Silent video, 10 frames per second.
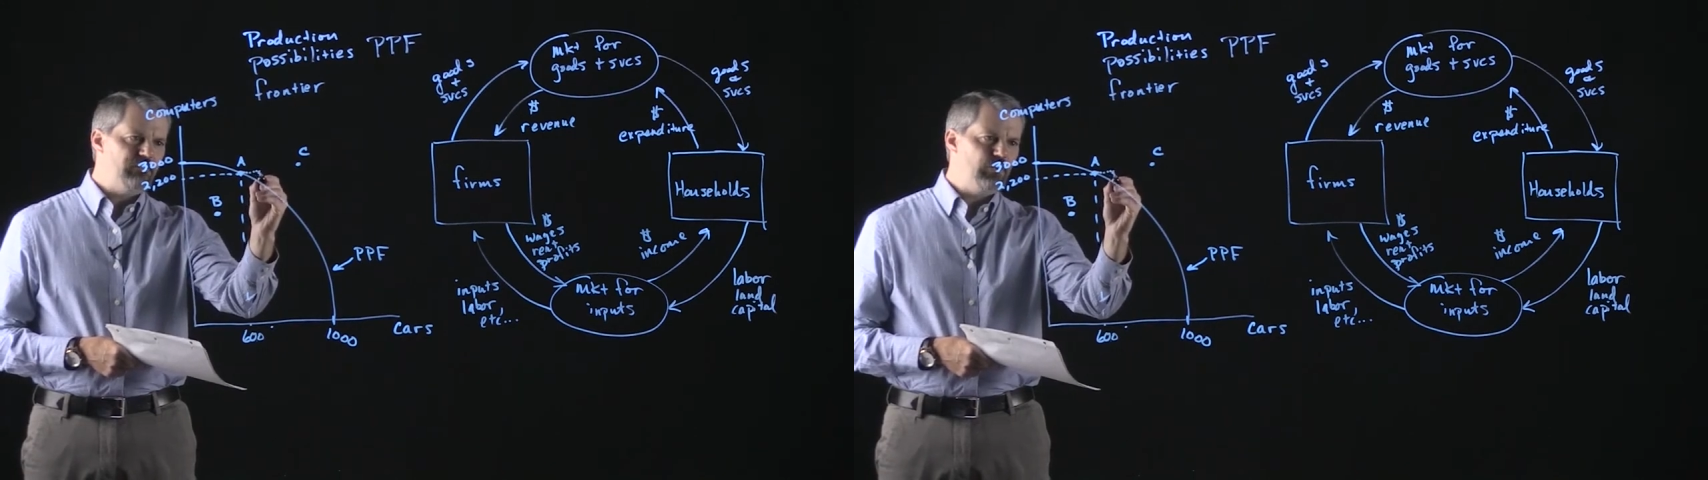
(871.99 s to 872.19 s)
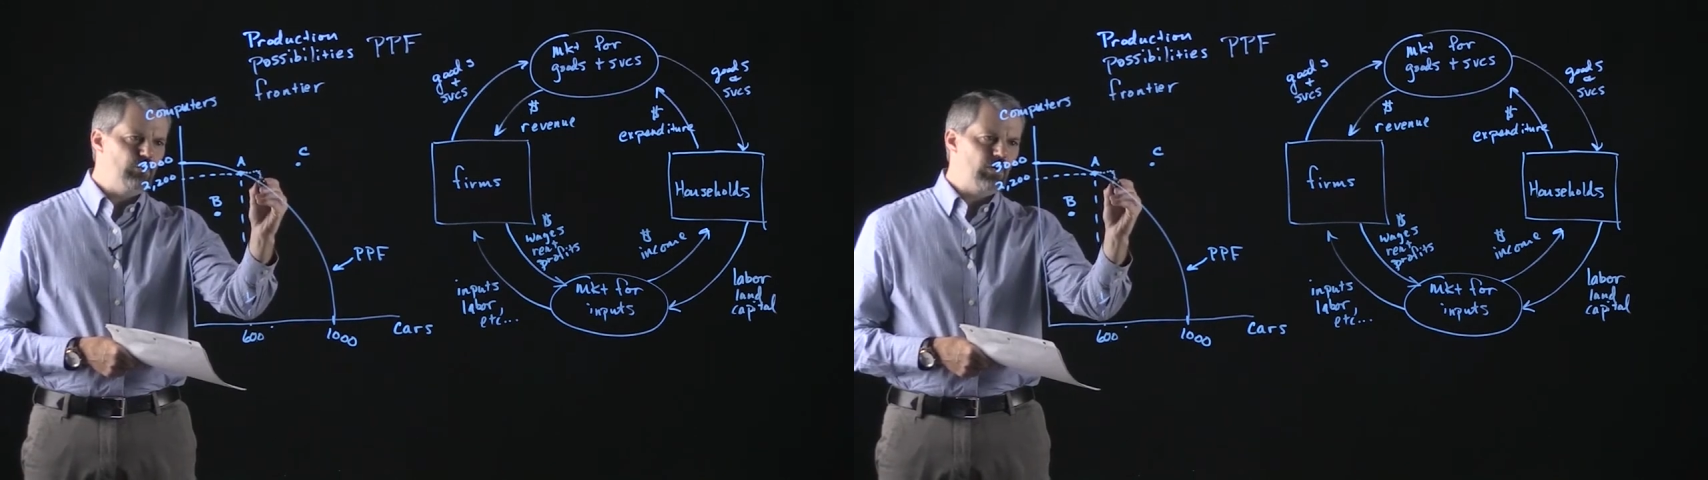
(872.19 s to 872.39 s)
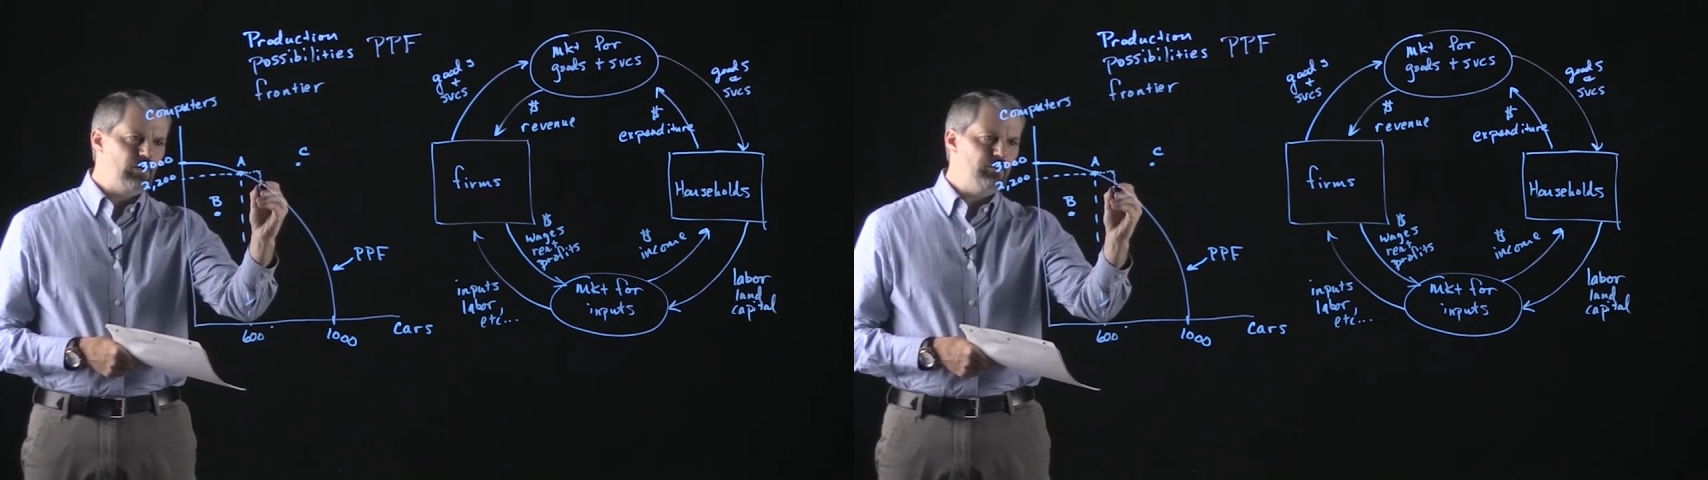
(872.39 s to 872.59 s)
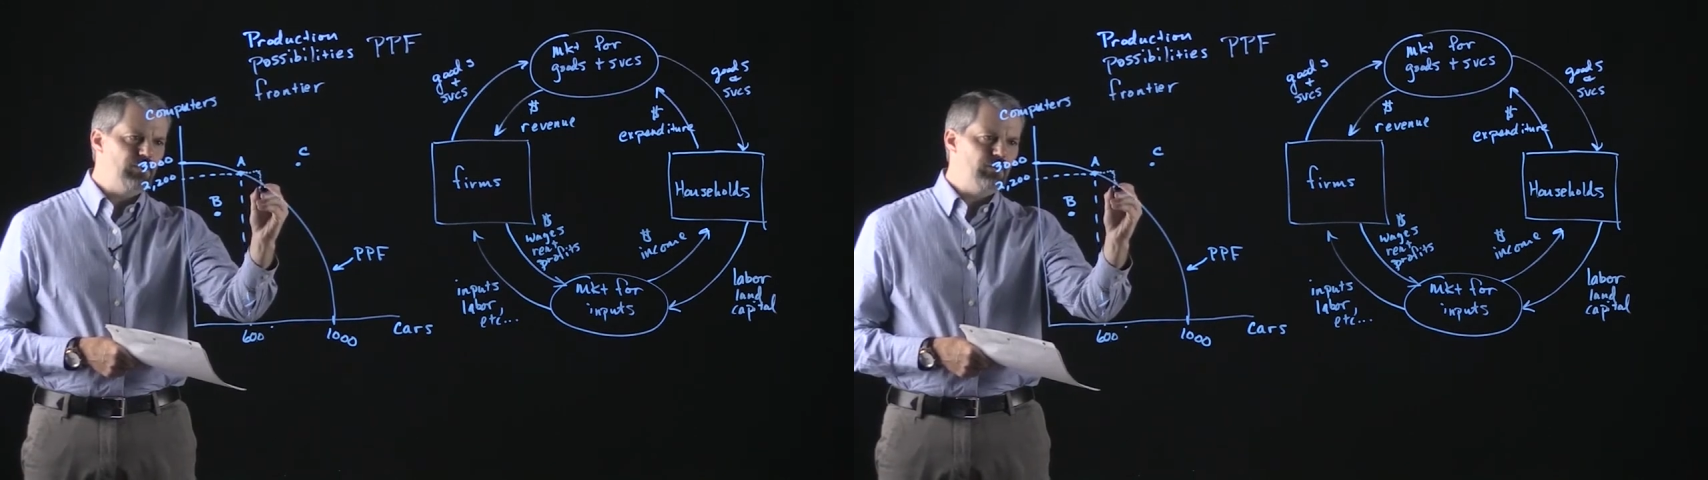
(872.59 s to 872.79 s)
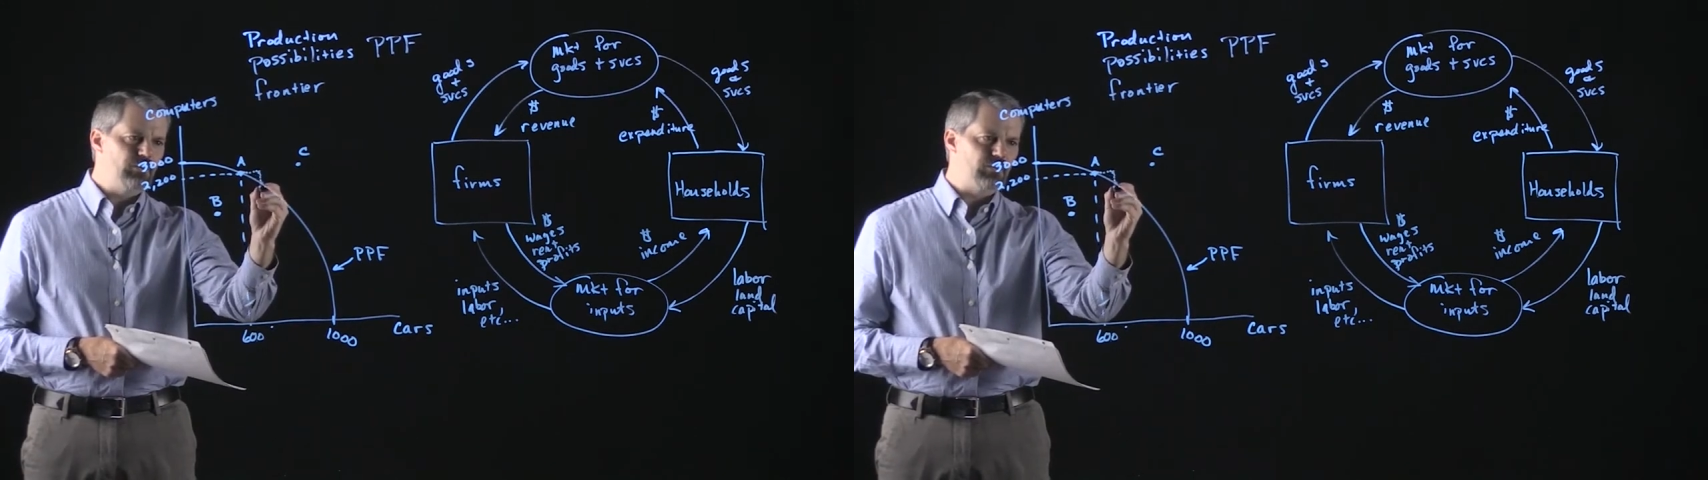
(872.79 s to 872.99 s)
fewer
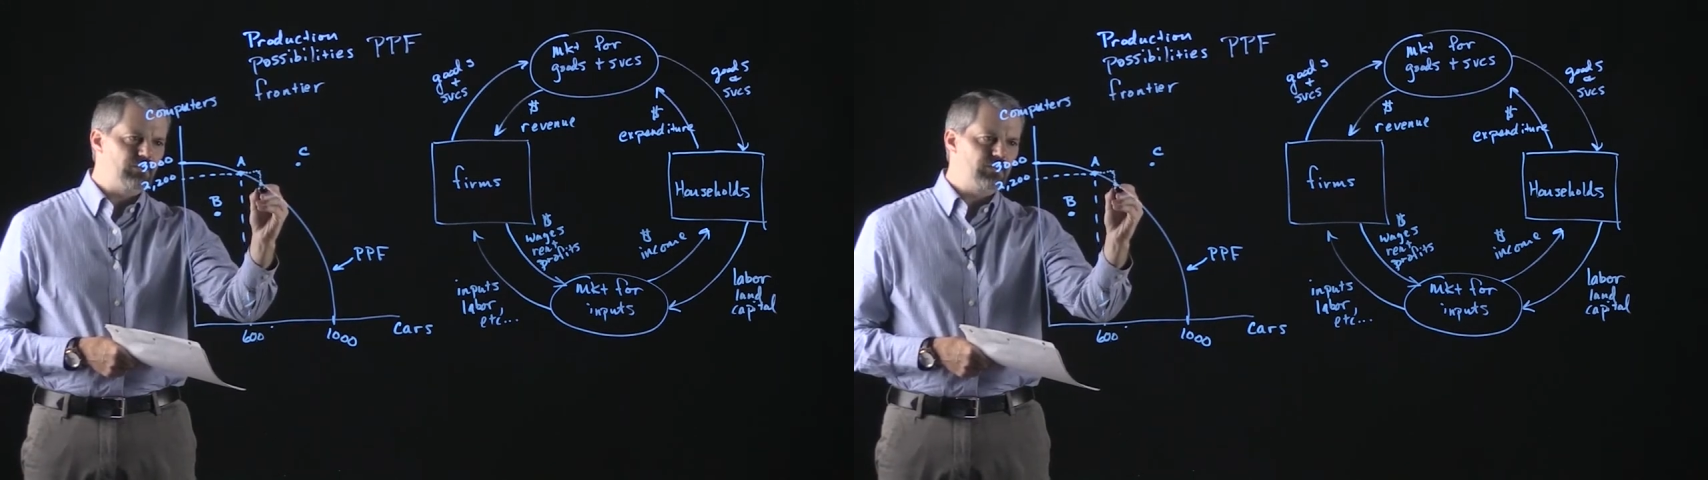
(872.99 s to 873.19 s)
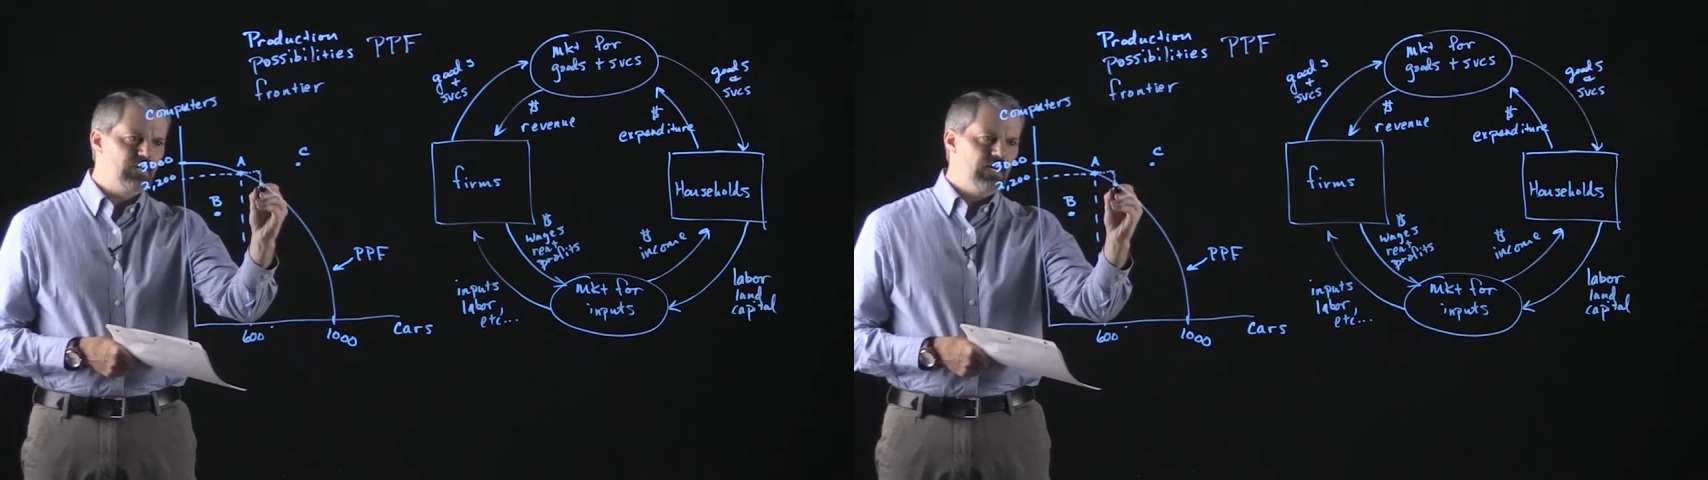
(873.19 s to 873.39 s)
computers.